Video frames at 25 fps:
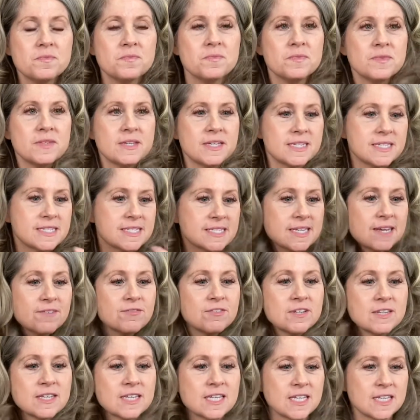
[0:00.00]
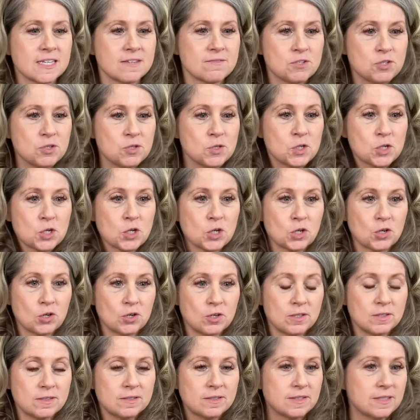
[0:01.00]
it definitely gives you the
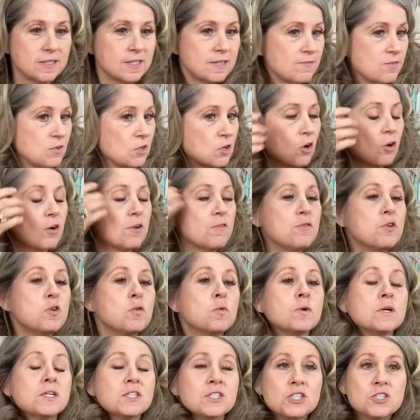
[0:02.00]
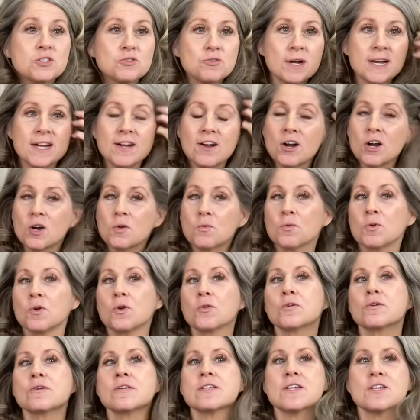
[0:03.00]
curl. If you want to try hot
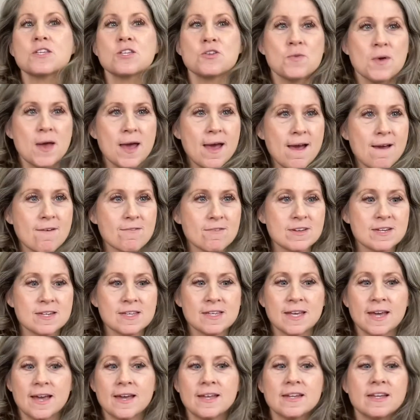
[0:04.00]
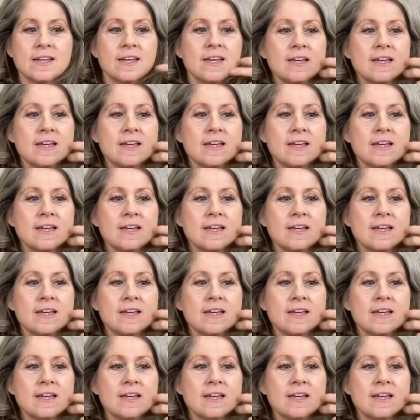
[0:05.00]
rollers and you haven't yet.